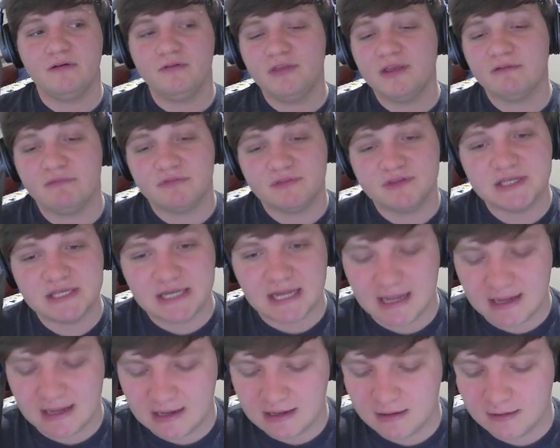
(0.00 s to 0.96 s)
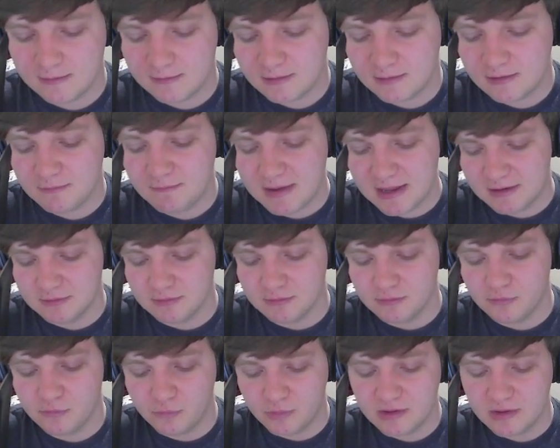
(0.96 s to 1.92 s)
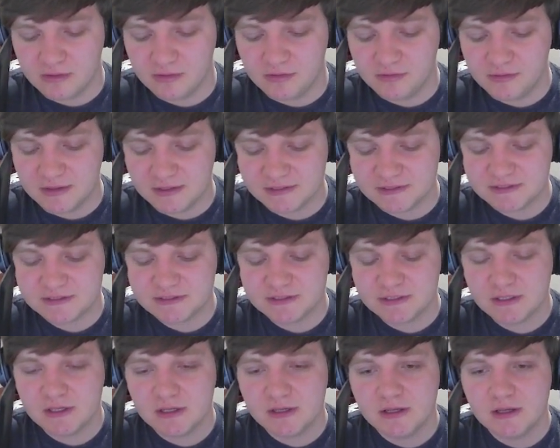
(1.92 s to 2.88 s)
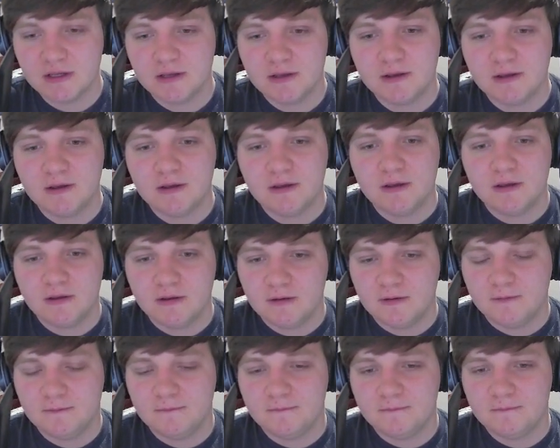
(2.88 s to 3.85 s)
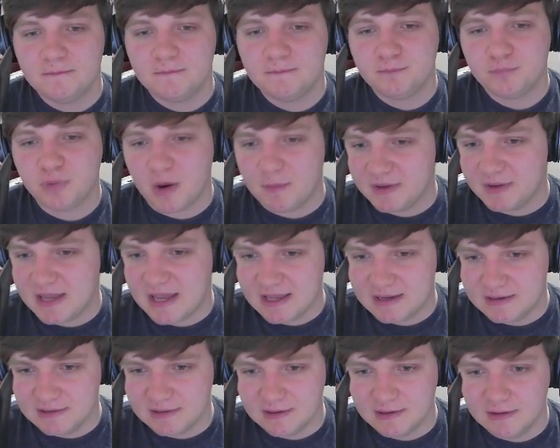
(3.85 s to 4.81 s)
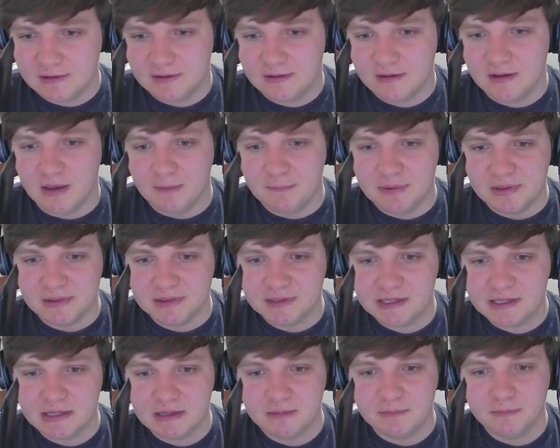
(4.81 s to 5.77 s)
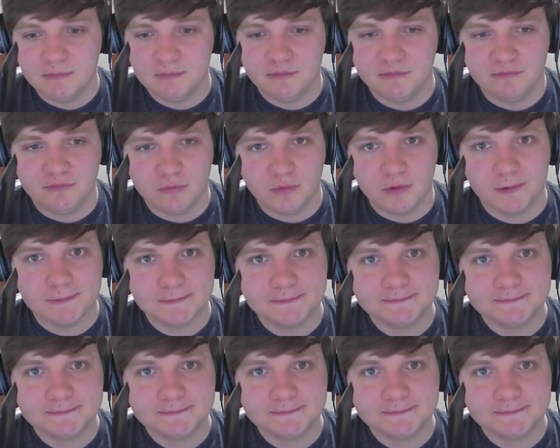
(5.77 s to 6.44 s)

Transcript: think I've seen a commander with this propaganda ability before.